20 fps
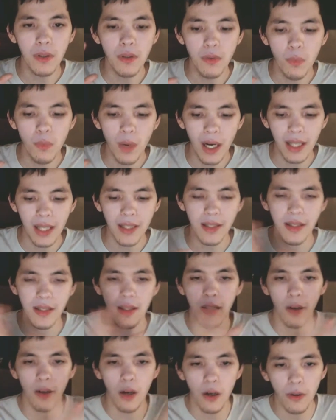who wants
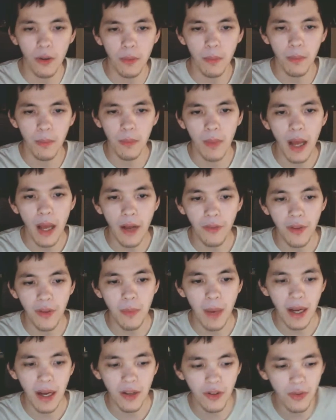their own healthy
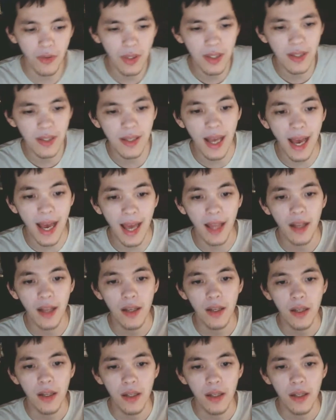boundaries set